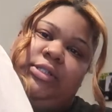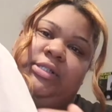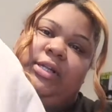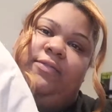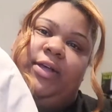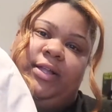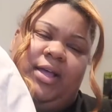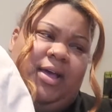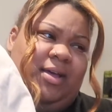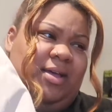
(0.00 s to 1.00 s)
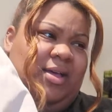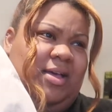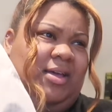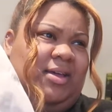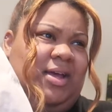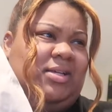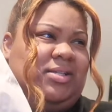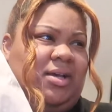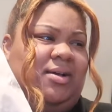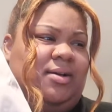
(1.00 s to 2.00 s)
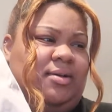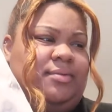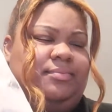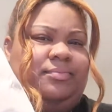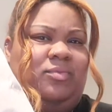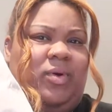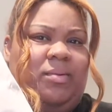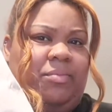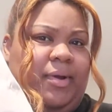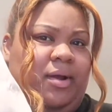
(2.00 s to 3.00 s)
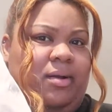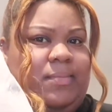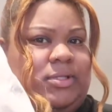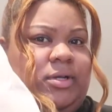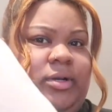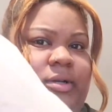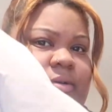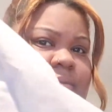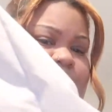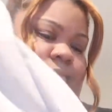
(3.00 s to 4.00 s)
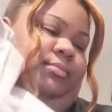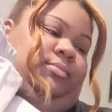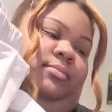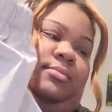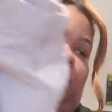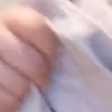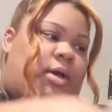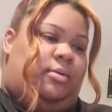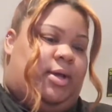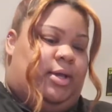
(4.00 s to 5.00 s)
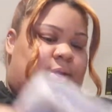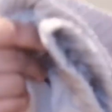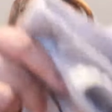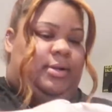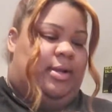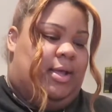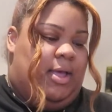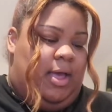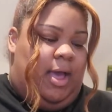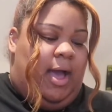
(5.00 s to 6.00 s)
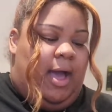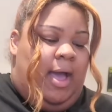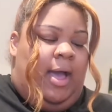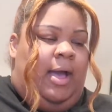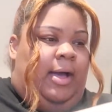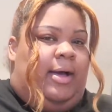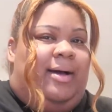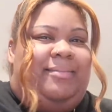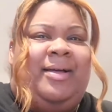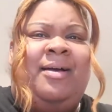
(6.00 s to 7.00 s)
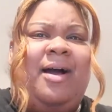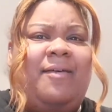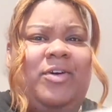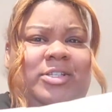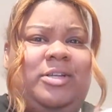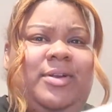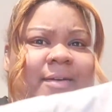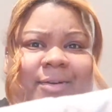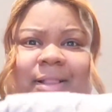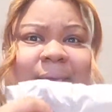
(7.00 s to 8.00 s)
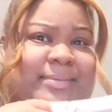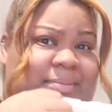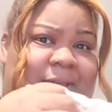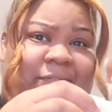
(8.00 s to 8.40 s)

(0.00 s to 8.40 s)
and stuff like that. It has like a windbreaker material. I don't hate it. Um, I've also never claimed to be a